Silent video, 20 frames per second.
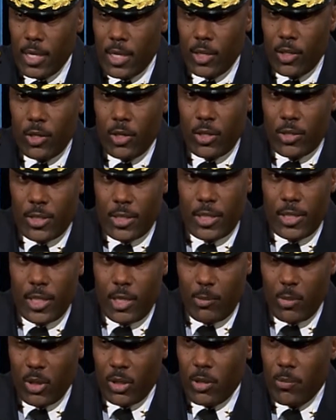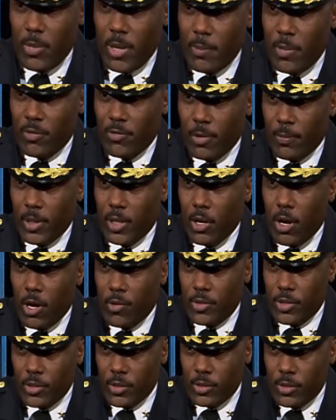you're going to see a deeper commitment from the
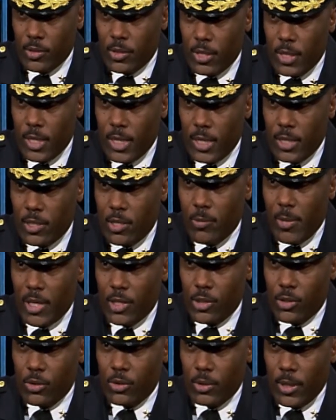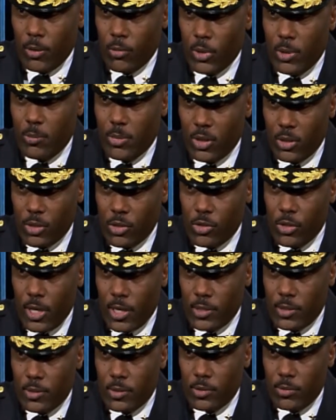officers to make sure that we build
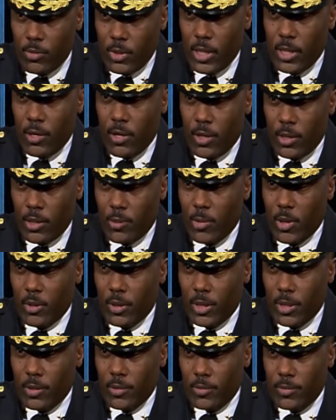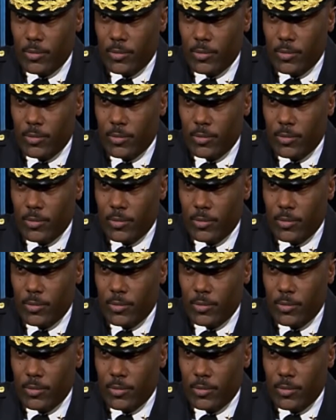trust within our community.